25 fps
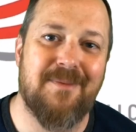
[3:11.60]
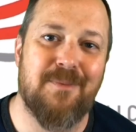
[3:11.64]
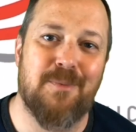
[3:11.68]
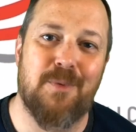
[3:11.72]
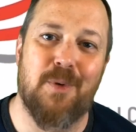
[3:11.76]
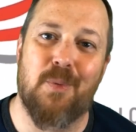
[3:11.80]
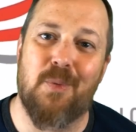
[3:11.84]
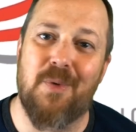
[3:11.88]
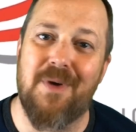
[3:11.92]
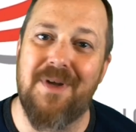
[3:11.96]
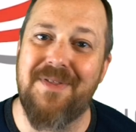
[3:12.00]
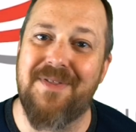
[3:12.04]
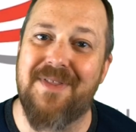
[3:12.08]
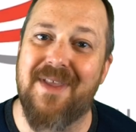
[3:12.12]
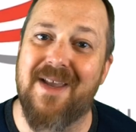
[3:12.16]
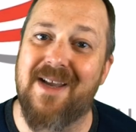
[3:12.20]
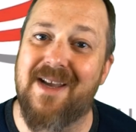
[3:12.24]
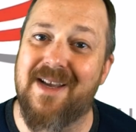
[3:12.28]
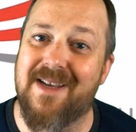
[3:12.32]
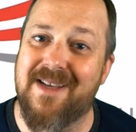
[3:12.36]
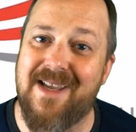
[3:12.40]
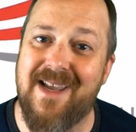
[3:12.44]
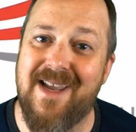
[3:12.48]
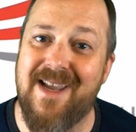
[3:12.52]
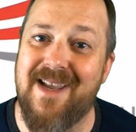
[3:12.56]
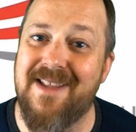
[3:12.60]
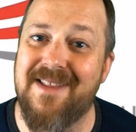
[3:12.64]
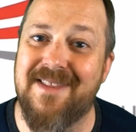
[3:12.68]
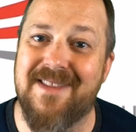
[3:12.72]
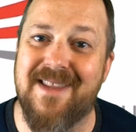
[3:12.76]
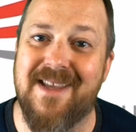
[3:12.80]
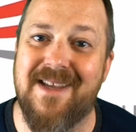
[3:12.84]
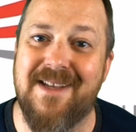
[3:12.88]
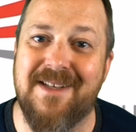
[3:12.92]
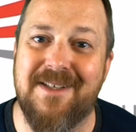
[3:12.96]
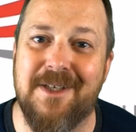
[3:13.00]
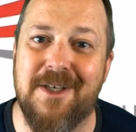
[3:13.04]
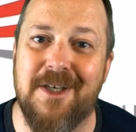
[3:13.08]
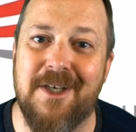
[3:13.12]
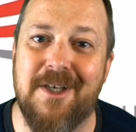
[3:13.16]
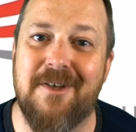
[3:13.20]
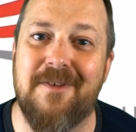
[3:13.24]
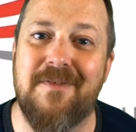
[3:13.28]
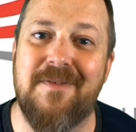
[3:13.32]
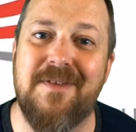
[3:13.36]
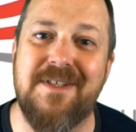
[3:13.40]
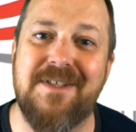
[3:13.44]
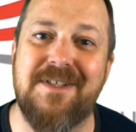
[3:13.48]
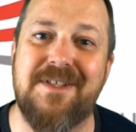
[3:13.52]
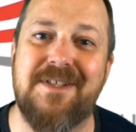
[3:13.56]
But one thing I can think
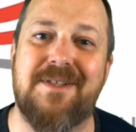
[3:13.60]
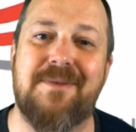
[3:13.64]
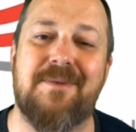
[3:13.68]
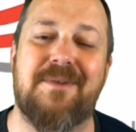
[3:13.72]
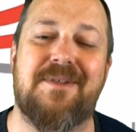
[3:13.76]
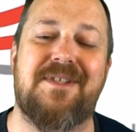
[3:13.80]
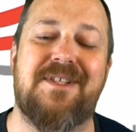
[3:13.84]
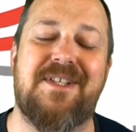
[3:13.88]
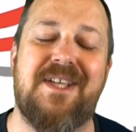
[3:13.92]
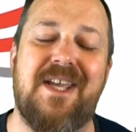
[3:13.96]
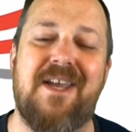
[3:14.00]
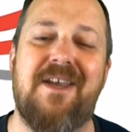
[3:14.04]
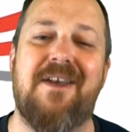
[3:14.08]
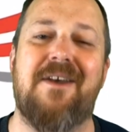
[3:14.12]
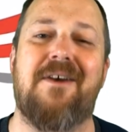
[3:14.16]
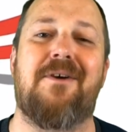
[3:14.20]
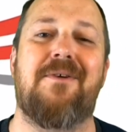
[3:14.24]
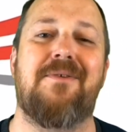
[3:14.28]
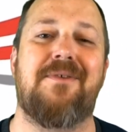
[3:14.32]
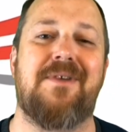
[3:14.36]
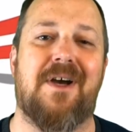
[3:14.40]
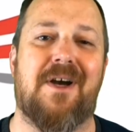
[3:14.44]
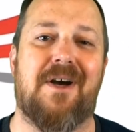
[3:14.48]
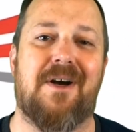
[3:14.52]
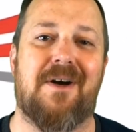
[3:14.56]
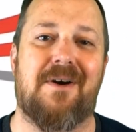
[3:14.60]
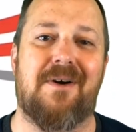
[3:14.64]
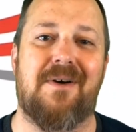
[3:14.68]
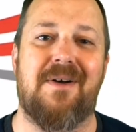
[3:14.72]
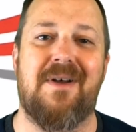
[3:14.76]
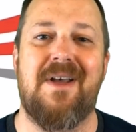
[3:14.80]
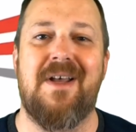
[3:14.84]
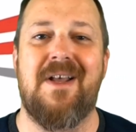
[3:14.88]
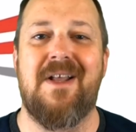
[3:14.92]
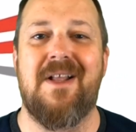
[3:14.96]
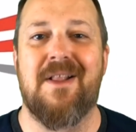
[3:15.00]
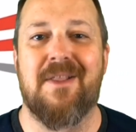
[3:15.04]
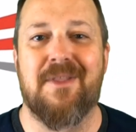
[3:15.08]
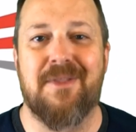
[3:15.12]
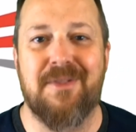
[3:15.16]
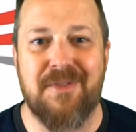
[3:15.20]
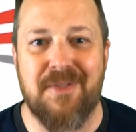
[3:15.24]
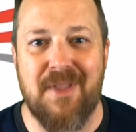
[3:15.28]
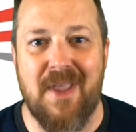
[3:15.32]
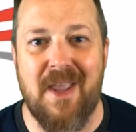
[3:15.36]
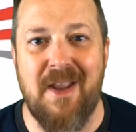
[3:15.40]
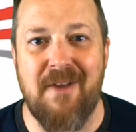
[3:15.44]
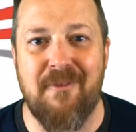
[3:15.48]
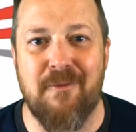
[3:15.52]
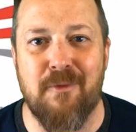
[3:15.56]
of is to tell y'all,
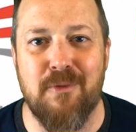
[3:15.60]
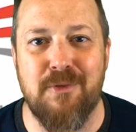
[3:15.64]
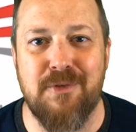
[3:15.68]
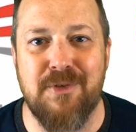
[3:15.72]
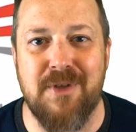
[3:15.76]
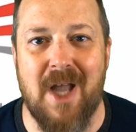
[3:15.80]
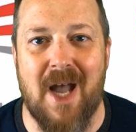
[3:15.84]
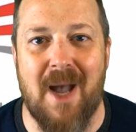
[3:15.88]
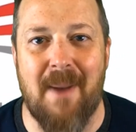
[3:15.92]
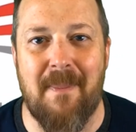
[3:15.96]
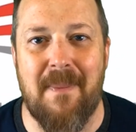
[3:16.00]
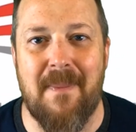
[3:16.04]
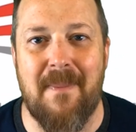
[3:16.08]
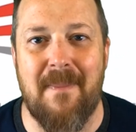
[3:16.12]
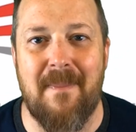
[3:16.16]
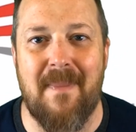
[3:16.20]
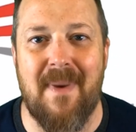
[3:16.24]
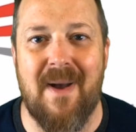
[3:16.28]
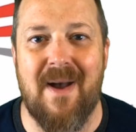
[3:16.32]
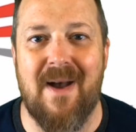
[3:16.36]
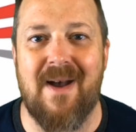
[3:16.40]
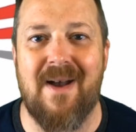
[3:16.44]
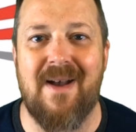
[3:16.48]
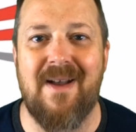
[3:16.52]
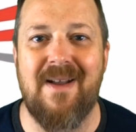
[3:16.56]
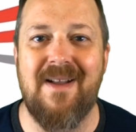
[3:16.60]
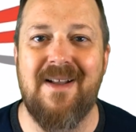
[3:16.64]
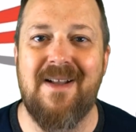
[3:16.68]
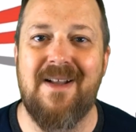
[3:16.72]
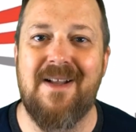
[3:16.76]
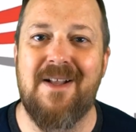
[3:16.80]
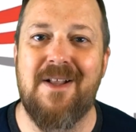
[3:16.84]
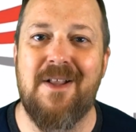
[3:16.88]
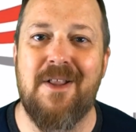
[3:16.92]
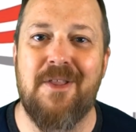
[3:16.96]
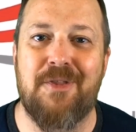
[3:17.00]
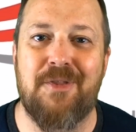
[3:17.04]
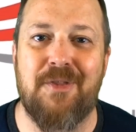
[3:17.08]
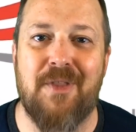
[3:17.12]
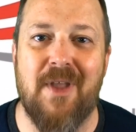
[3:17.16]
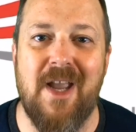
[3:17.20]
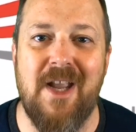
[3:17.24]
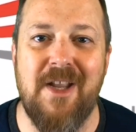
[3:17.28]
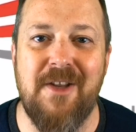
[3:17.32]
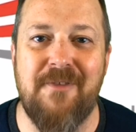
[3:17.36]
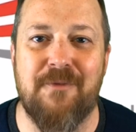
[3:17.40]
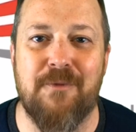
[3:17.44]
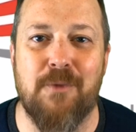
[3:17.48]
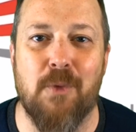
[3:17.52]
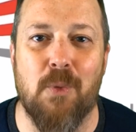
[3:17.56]
thanks for stopping by.
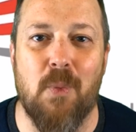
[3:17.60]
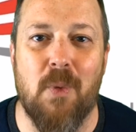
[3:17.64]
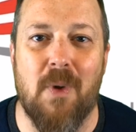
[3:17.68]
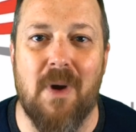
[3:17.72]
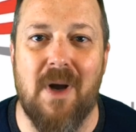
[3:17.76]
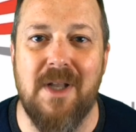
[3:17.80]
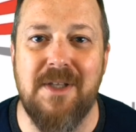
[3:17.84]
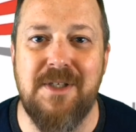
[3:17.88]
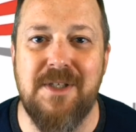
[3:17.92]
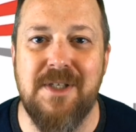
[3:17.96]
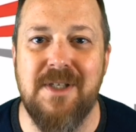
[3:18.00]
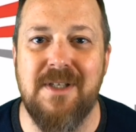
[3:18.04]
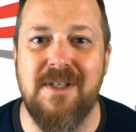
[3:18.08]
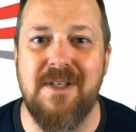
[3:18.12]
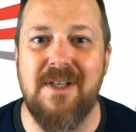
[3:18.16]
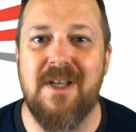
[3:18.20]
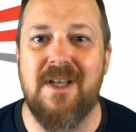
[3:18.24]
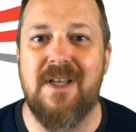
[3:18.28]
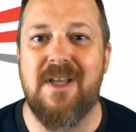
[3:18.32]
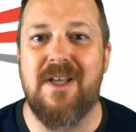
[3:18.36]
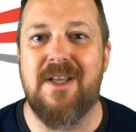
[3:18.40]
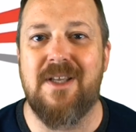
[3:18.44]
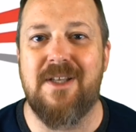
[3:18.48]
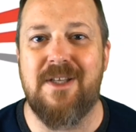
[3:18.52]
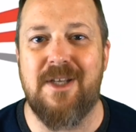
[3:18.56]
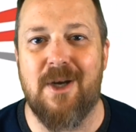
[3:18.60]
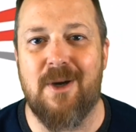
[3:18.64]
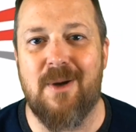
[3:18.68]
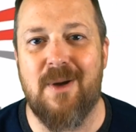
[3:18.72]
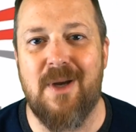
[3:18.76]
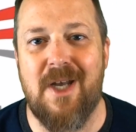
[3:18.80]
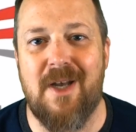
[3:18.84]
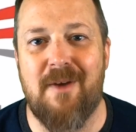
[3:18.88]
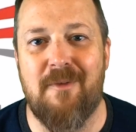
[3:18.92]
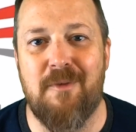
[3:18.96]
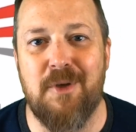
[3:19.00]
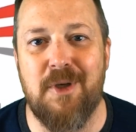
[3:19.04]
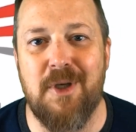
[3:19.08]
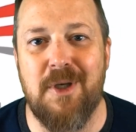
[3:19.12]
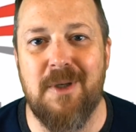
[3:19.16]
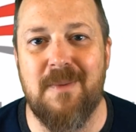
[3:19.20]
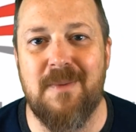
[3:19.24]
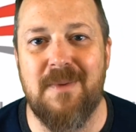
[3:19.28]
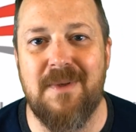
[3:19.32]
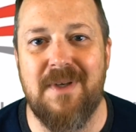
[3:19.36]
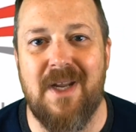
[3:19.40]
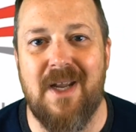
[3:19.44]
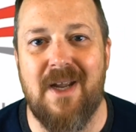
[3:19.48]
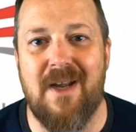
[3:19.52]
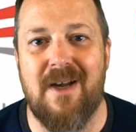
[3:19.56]
Thanks for watching. Y'all have a good
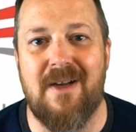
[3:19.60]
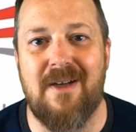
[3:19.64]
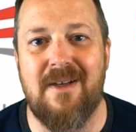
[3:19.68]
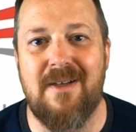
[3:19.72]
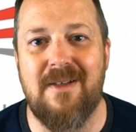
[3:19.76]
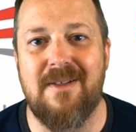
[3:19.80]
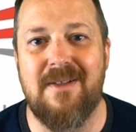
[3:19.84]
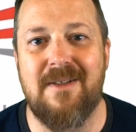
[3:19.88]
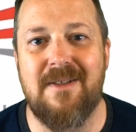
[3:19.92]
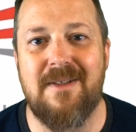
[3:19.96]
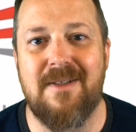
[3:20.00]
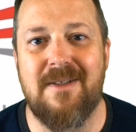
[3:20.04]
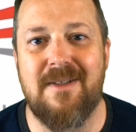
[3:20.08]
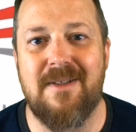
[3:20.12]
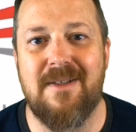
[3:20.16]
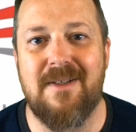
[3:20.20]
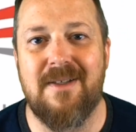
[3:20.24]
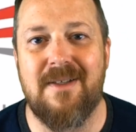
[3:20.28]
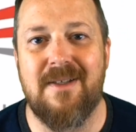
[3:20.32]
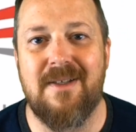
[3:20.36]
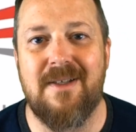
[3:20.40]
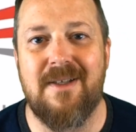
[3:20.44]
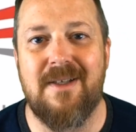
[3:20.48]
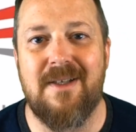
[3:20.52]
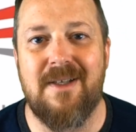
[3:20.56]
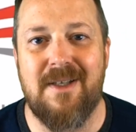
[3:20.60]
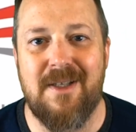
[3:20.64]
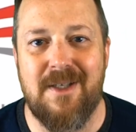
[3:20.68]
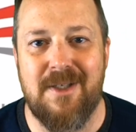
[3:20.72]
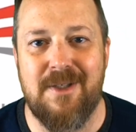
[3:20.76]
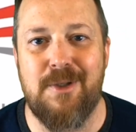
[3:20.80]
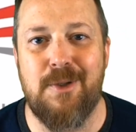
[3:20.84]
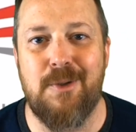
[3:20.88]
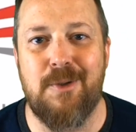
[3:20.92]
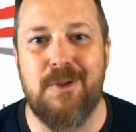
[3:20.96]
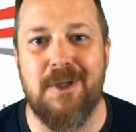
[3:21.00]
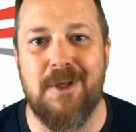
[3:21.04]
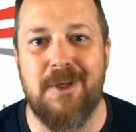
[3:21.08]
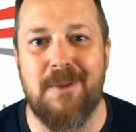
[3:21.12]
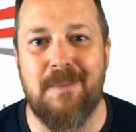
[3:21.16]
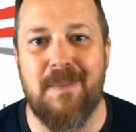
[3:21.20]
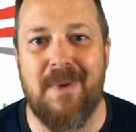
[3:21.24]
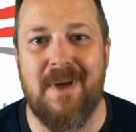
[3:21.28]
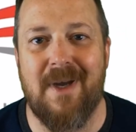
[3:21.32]
one now. And you come